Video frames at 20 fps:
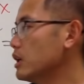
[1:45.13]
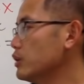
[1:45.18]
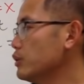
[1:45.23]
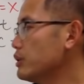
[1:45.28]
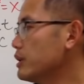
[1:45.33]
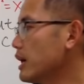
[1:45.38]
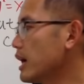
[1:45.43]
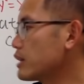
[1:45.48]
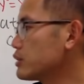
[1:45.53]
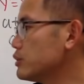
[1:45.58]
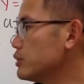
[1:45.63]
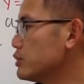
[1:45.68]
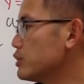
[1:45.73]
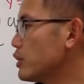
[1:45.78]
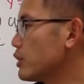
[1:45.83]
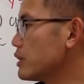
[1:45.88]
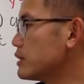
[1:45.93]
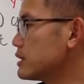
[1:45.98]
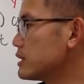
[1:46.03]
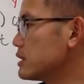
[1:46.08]
you can actually
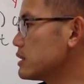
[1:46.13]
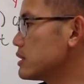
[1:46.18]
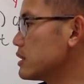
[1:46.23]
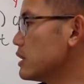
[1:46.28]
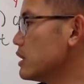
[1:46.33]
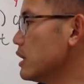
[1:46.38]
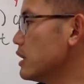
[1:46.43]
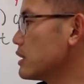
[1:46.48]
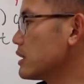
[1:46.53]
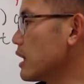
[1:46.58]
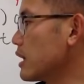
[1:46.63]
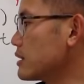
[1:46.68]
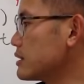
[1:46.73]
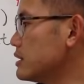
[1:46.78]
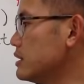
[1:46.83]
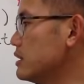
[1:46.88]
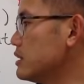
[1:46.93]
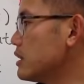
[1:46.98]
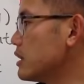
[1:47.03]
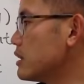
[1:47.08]
just
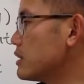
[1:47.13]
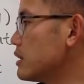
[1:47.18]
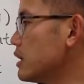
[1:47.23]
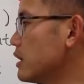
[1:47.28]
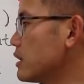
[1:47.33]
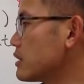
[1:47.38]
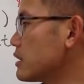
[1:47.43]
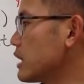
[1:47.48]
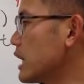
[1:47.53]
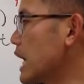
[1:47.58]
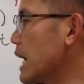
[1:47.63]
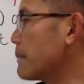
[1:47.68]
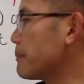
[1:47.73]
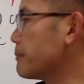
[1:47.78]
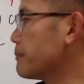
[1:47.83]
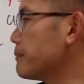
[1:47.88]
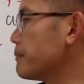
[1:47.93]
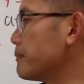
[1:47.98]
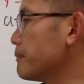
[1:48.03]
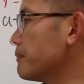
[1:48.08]
consider the
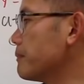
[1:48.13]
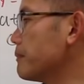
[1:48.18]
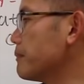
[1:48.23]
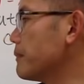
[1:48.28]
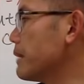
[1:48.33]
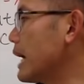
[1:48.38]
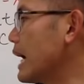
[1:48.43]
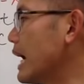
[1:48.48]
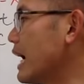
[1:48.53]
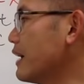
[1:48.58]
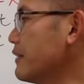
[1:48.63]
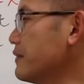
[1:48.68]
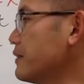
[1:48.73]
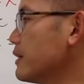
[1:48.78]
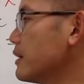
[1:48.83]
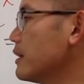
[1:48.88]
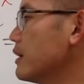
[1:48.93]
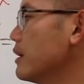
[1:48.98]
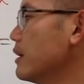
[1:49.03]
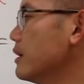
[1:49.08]
top half,
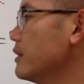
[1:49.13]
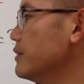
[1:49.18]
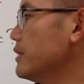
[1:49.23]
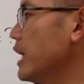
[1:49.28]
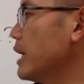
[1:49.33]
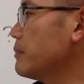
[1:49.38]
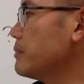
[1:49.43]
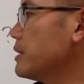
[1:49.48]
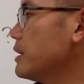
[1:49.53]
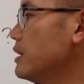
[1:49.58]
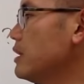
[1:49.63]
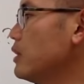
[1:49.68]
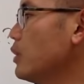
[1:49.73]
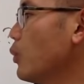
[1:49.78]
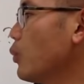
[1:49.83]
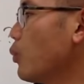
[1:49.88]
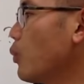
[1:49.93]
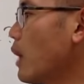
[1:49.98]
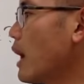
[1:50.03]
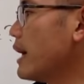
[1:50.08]

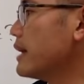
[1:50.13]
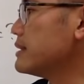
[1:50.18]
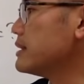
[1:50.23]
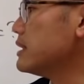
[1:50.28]
namely y